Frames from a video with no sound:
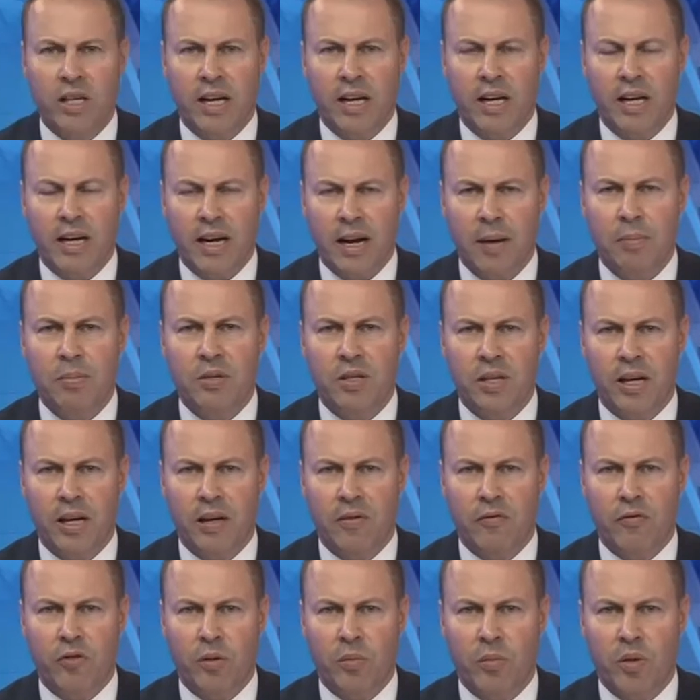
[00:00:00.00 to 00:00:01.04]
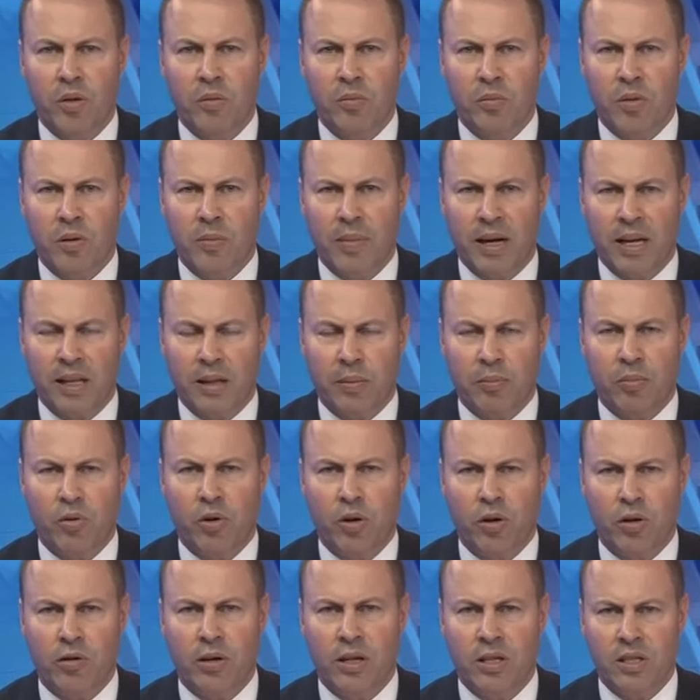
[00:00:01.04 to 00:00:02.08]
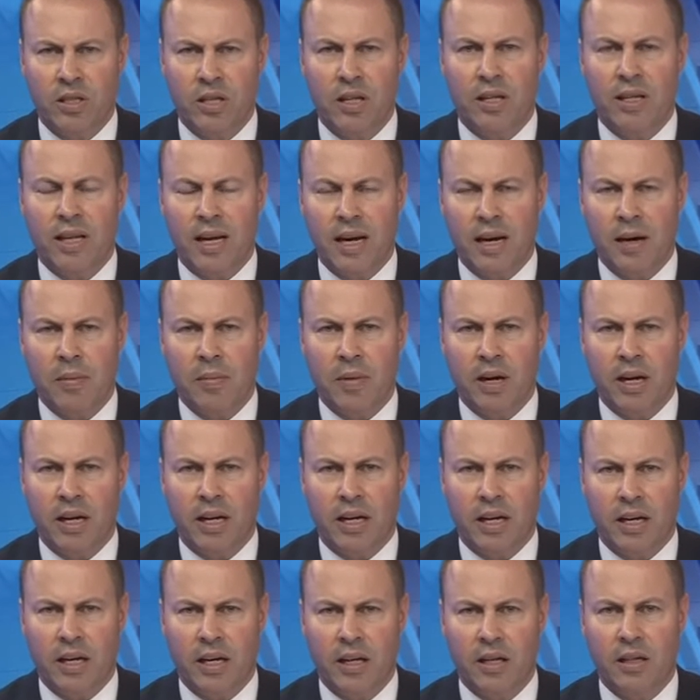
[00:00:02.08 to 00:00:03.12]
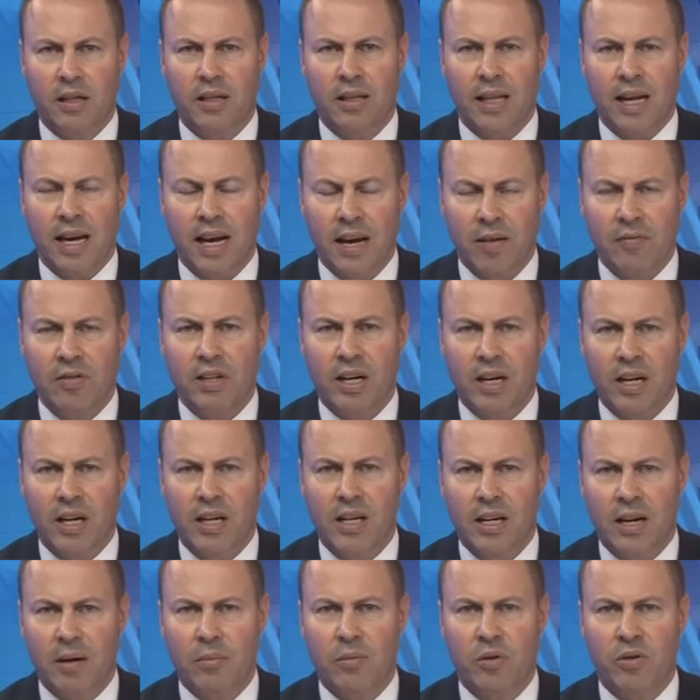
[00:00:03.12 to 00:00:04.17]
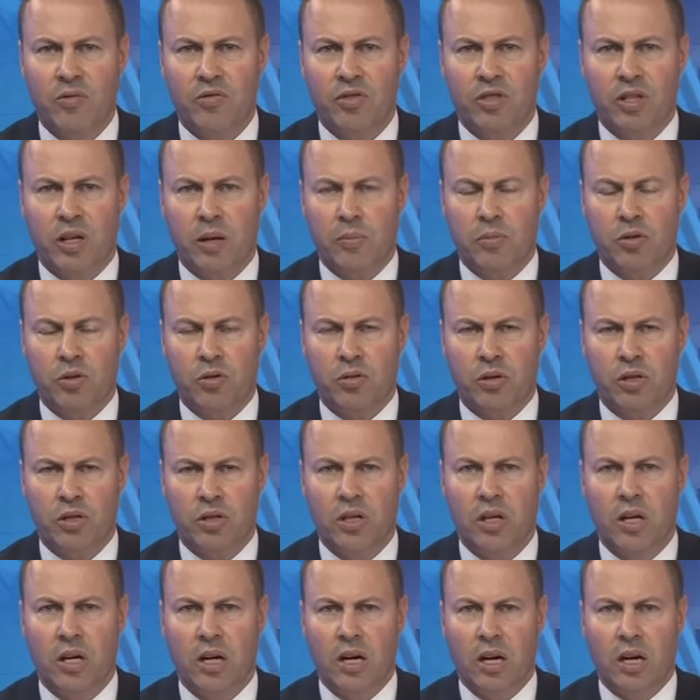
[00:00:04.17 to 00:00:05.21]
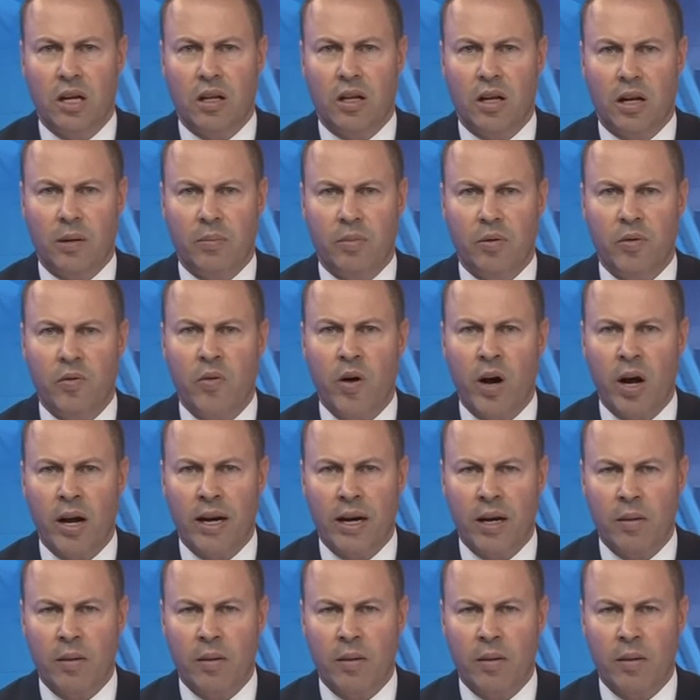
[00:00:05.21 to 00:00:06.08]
get an update from them about the progress that they are making, and they have taken a number of steps, Chris, like providing